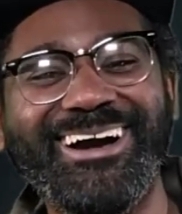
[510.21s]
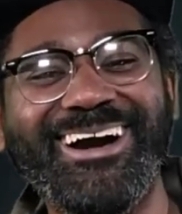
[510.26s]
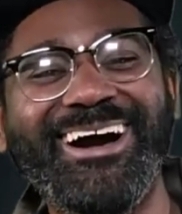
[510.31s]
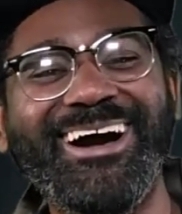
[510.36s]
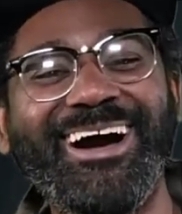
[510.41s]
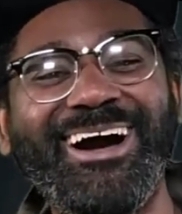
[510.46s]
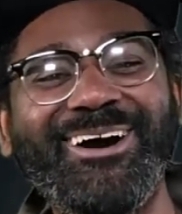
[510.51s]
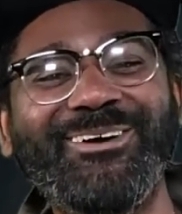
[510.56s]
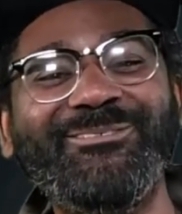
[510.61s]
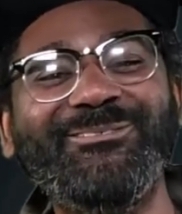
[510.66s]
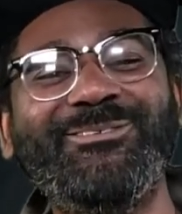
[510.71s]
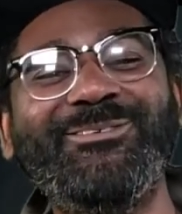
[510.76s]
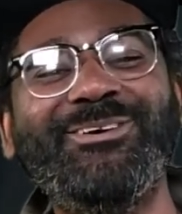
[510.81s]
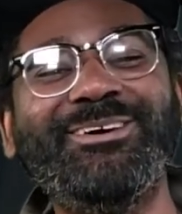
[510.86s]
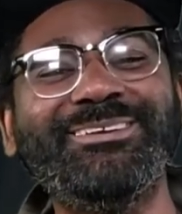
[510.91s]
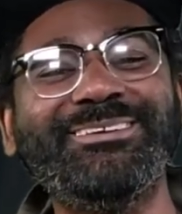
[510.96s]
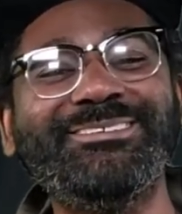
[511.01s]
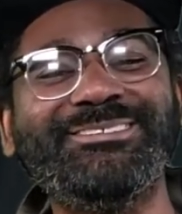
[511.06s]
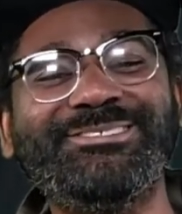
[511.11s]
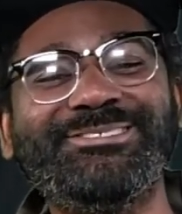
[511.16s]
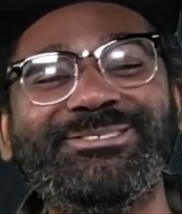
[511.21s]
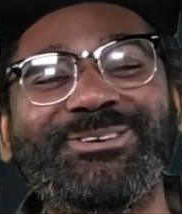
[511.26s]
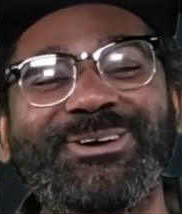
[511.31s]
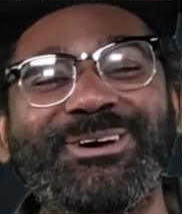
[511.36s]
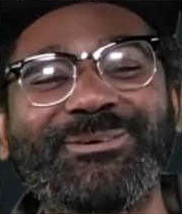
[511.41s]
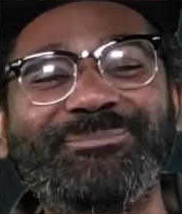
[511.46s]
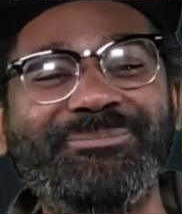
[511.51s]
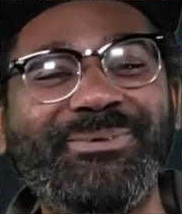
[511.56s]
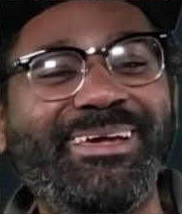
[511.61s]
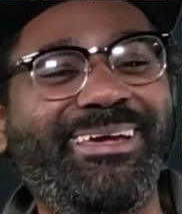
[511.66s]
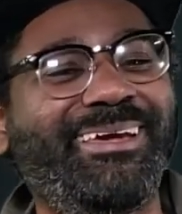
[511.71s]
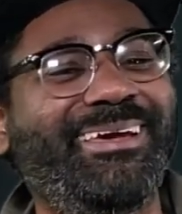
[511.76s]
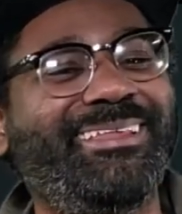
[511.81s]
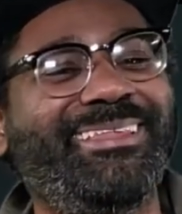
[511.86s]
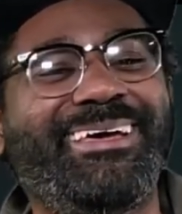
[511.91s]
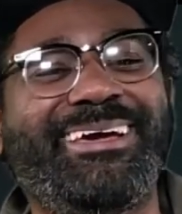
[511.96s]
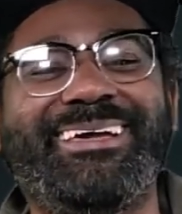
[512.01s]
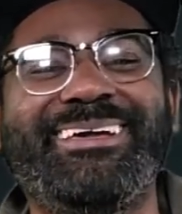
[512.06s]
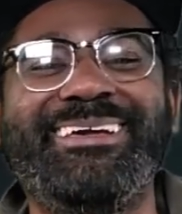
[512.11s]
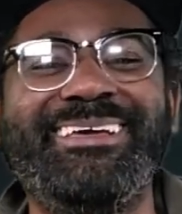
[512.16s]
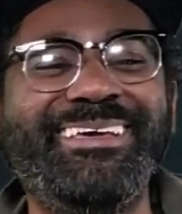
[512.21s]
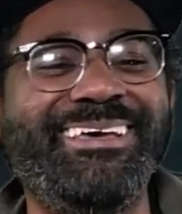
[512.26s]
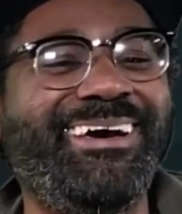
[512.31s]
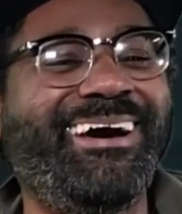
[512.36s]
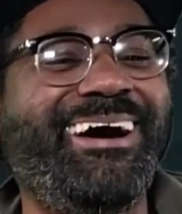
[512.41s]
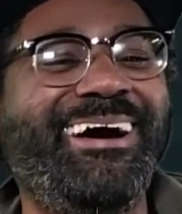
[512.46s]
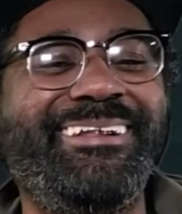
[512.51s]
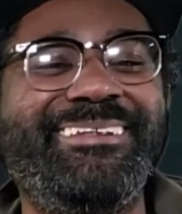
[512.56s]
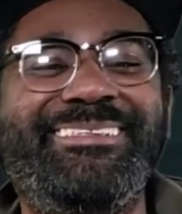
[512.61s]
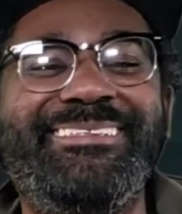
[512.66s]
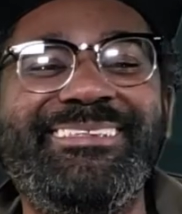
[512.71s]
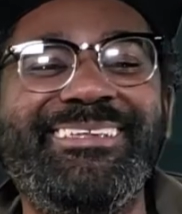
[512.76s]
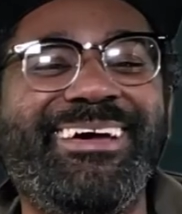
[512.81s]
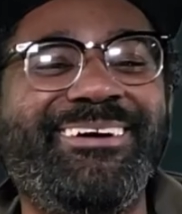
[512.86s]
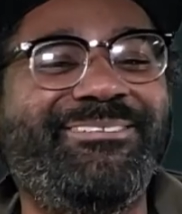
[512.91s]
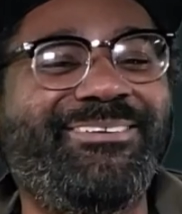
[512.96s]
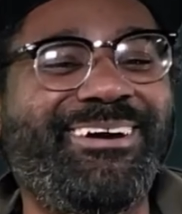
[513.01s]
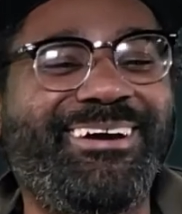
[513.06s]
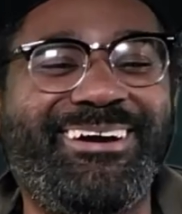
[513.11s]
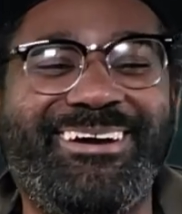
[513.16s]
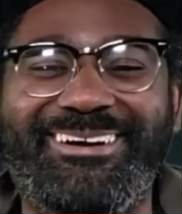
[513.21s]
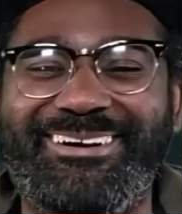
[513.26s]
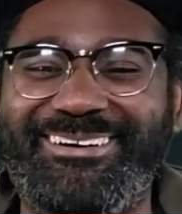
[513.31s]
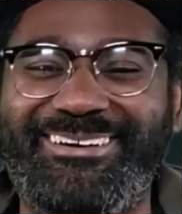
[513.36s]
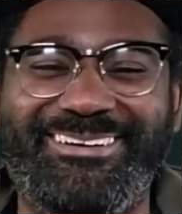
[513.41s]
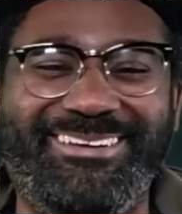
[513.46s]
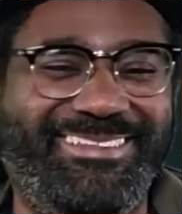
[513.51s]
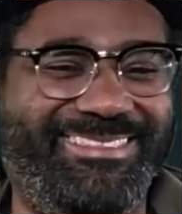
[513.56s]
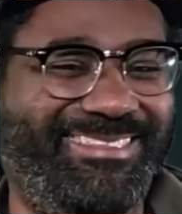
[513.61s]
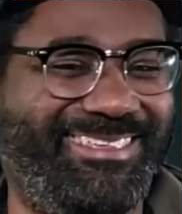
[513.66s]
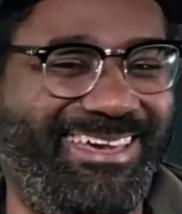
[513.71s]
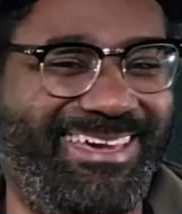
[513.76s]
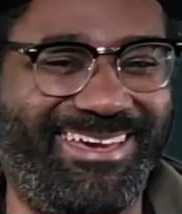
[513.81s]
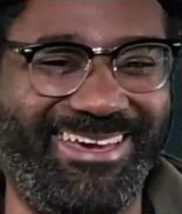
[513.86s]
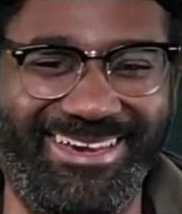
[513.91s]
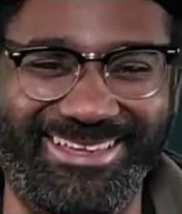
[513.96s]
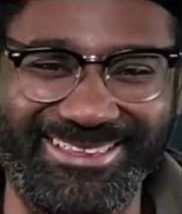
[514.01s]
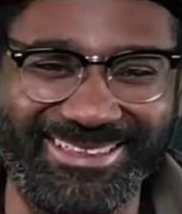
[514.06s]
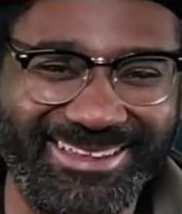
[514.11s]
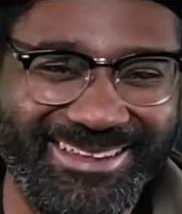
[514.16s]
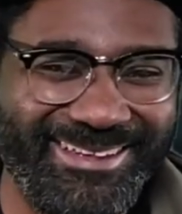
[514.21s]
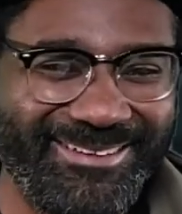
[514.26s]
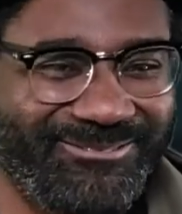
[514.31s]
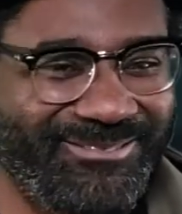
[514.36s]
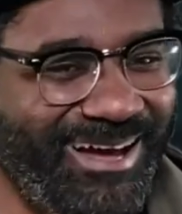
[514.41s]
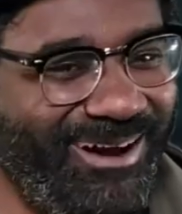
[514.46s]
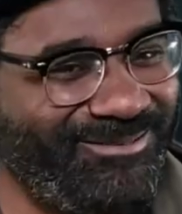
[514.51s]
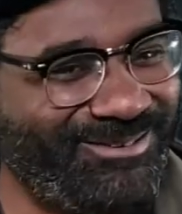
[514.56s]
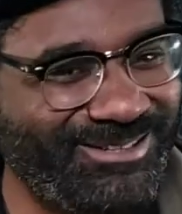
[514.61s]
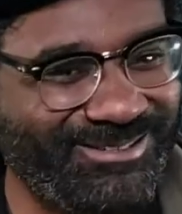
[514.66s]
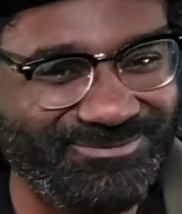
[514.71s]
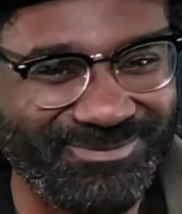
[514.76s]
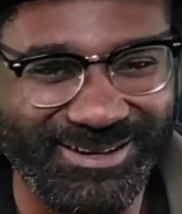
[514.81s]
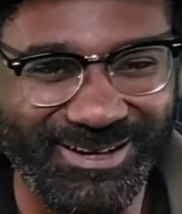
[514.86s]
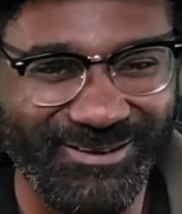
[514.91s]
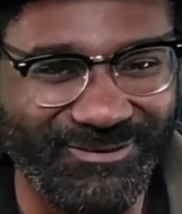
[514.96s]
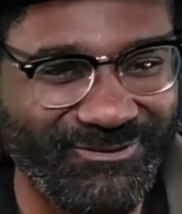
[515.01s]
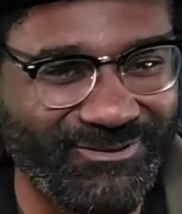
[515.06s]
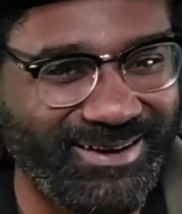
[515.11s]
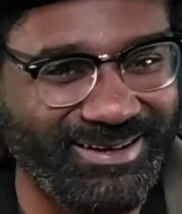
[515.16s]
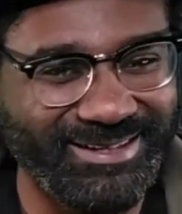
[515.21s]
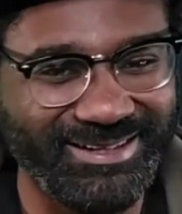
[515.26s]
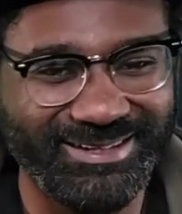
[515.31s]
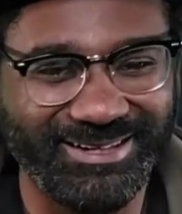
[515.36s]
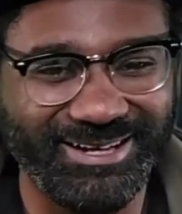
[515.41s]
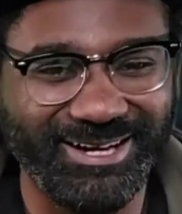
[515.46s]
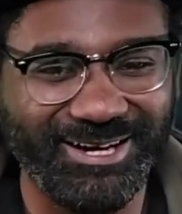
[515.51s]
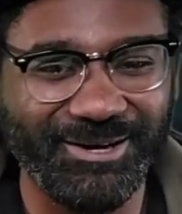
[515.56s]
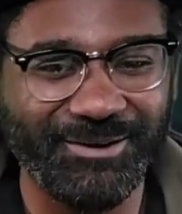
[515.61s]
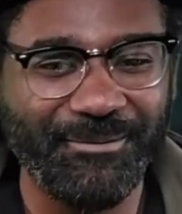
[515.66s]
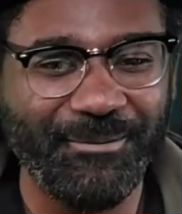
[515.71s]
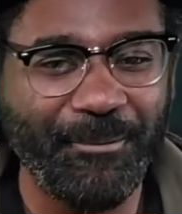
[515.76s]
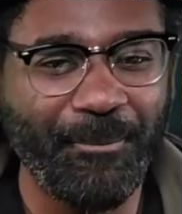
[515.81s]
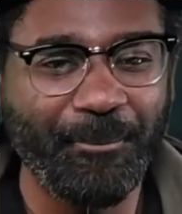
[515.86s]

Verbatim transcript: I want a short man. Like, I never heard of that. I'm just being funny, y'all.